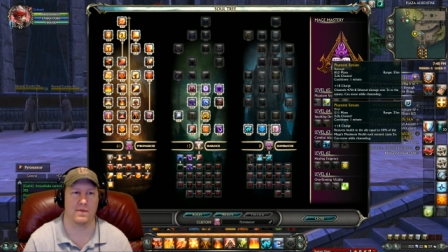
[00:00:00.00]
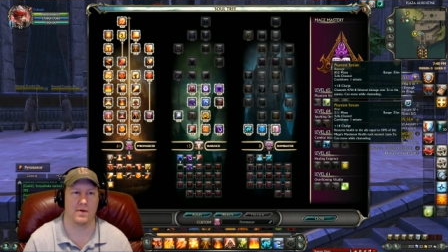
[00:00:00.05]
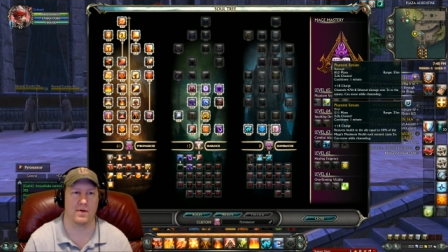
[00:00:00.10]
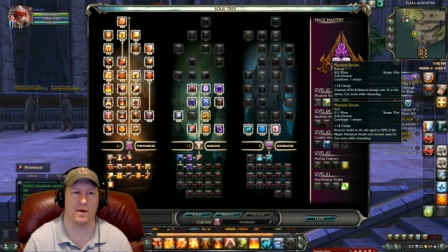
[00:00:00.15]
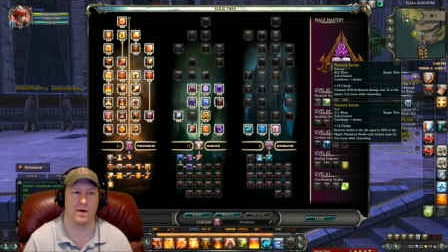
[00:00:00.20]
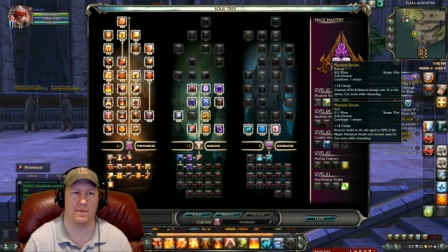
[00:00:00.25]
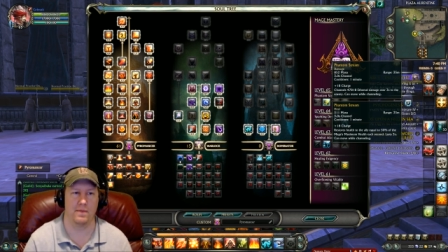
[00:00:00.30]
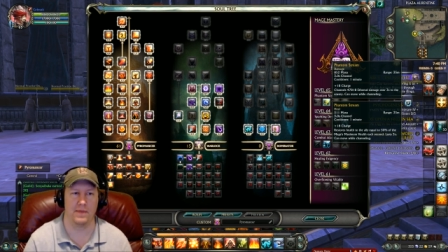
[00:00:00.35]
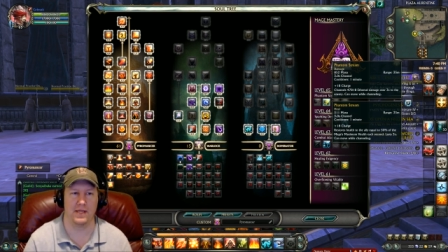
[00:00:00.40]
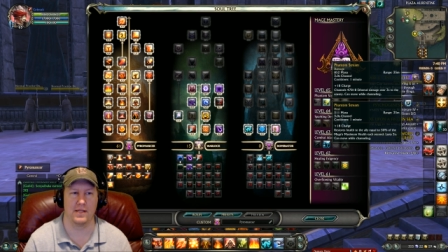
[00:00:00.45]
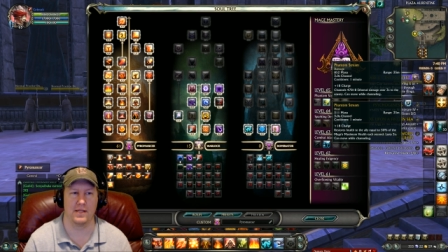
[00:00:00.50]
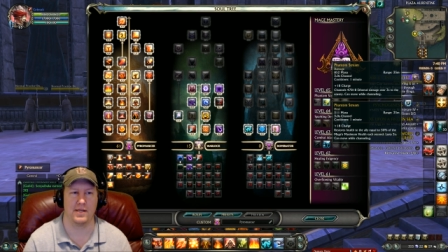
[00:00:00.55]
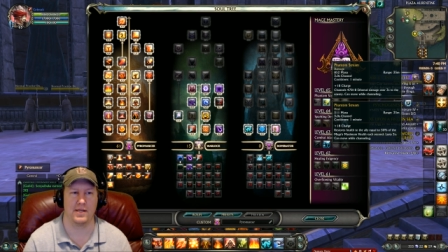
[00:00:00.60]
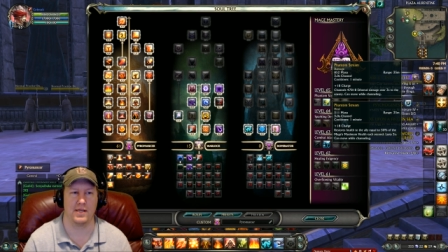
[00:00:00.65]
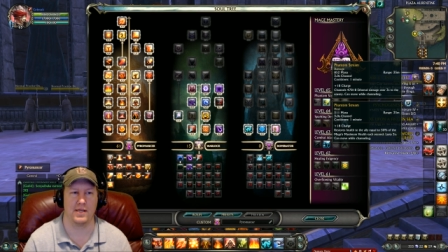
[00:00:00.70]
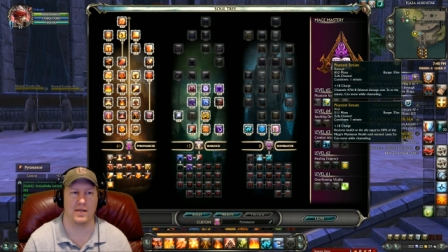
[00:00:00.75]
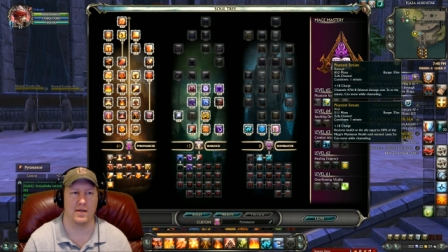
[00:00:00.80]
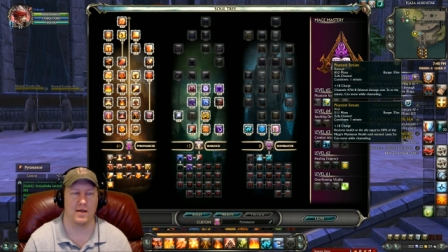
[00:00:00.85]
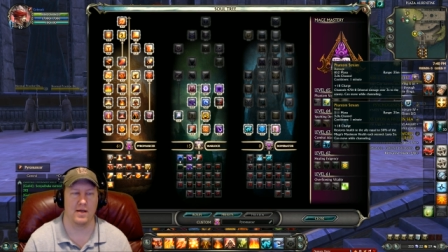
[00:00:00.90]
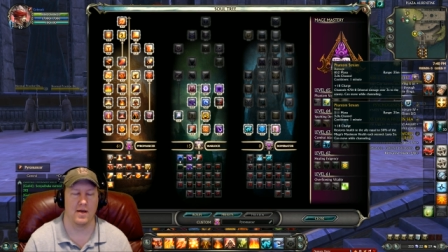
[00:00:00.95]

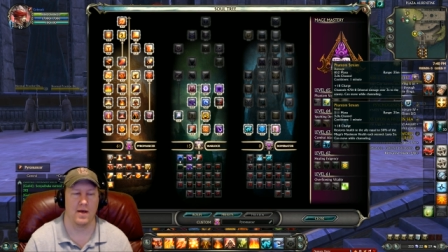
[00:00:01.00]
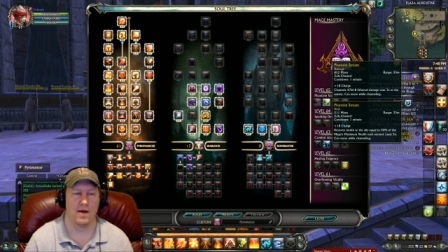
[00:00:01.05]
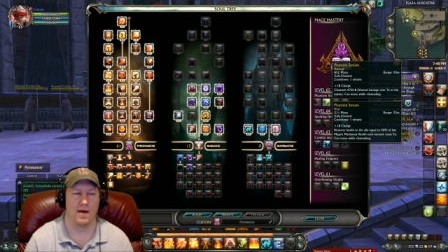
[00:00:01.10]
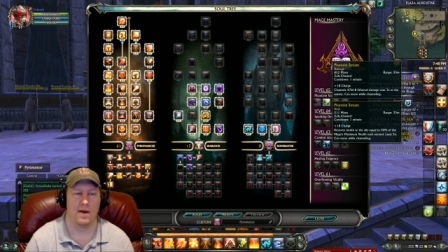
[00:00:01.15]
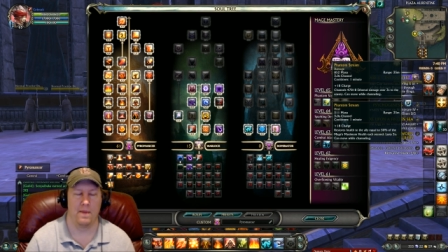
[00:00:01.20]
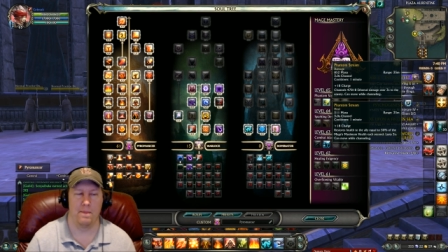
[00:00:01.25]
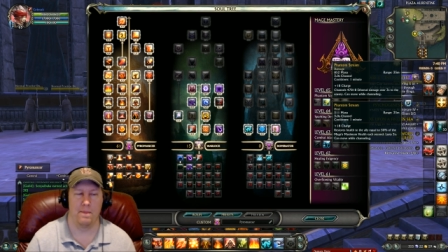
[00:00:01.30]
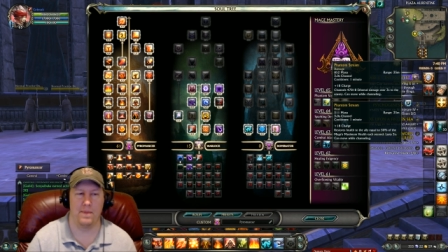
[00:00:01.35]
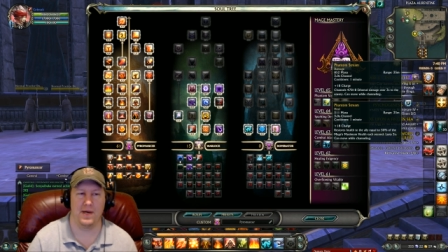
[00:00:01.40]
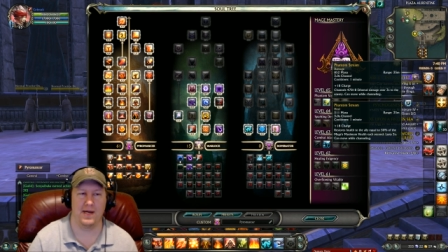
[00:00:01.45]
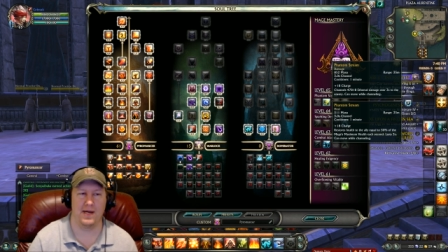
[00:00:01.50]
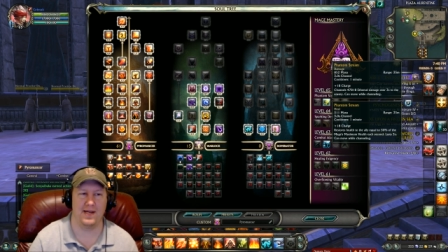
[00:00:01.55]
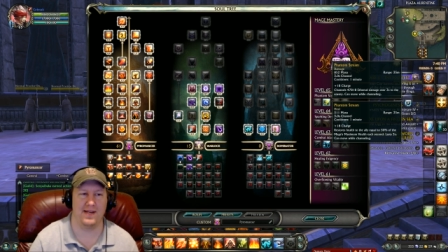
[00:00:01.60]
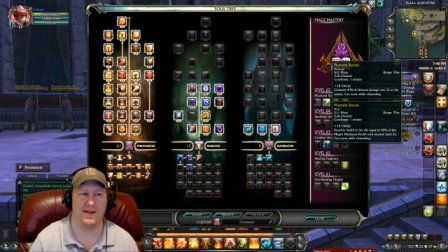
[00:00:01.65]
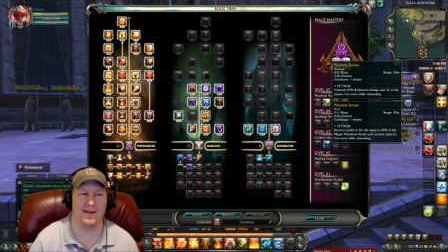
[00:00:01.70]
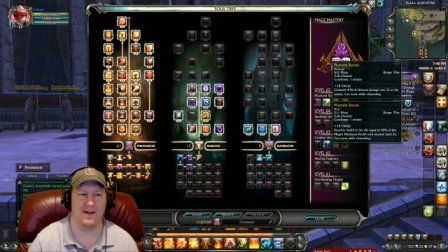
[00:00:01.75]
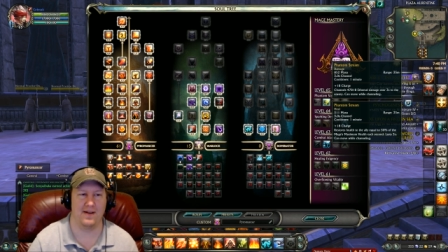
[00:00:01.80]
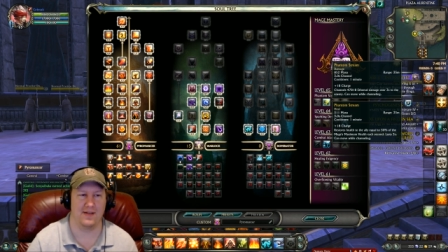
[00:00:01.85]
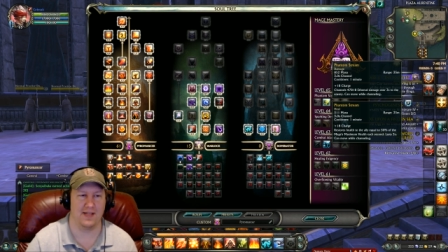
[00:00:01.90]
ability, but